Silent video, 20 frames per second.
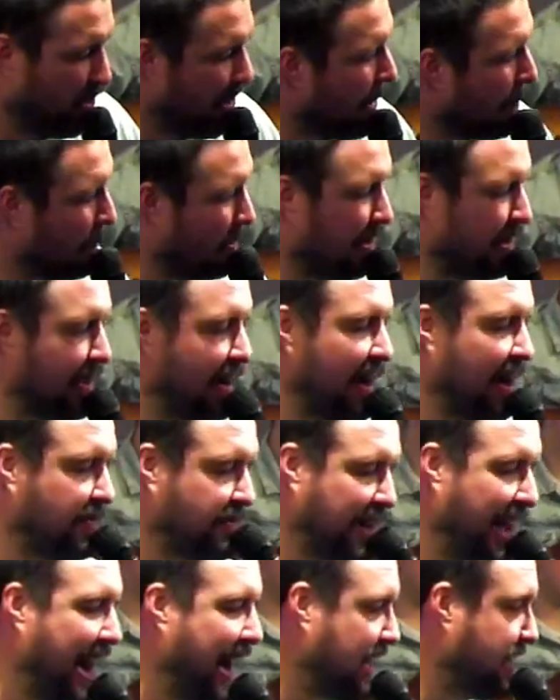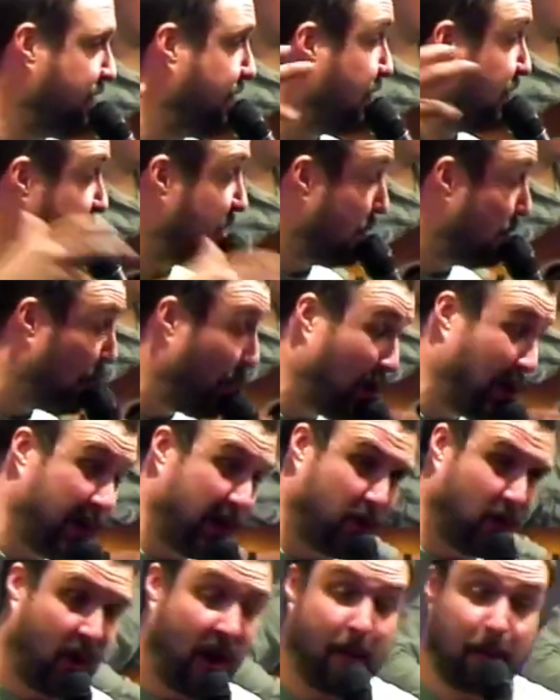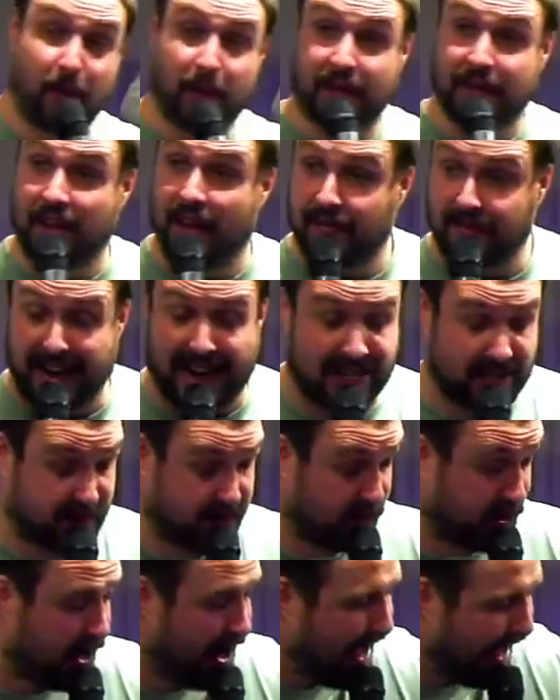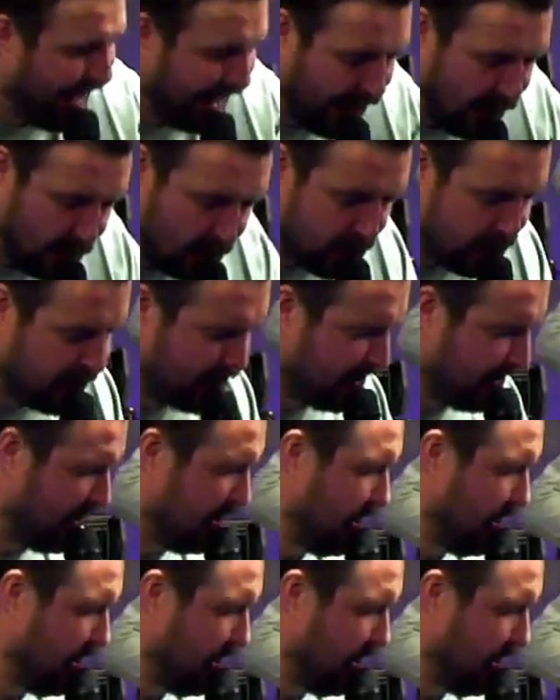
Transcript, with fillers: We're humble enough to ask for support. We're humble enough to ask for help.